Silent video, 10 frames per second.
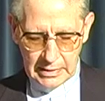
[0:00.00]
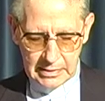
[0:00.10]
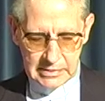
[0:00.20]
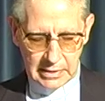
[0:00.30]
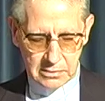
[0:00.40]

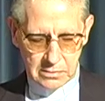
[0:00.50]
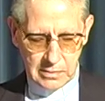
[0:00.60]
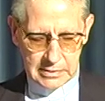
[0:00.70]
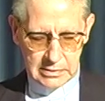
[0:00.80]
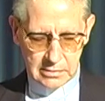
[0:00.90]
The second
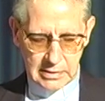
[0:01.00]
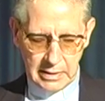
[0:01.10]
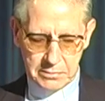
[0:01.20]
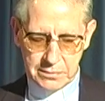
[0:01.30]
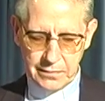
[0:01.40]
question
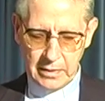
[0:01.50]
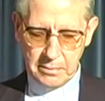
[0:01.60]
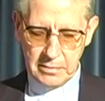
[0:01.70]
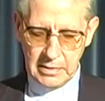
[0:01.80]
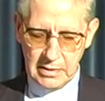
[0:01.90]
comes
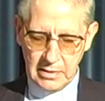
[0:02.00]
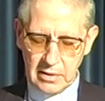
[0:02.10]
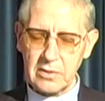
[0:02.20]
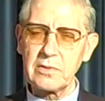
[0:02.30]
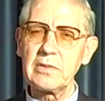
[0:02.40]
from
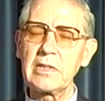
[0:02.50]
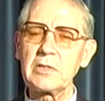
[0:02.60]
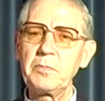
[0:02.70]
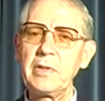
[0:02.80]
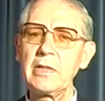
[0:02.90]
also the
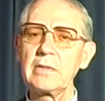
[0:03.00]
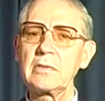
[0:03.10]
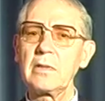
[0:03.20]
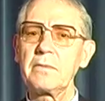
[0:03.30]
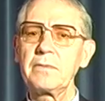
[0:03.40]
experience
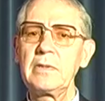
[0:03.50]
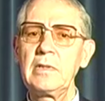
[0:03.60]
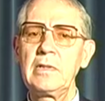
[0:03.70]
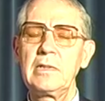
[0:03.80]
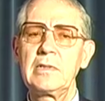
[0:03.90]
of
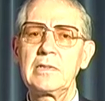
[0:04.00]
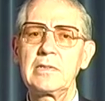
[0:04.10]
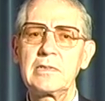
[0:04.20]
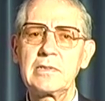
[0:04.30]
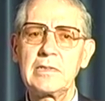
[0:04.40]

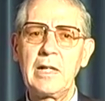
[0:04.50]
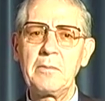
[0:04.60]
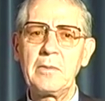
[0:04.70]
some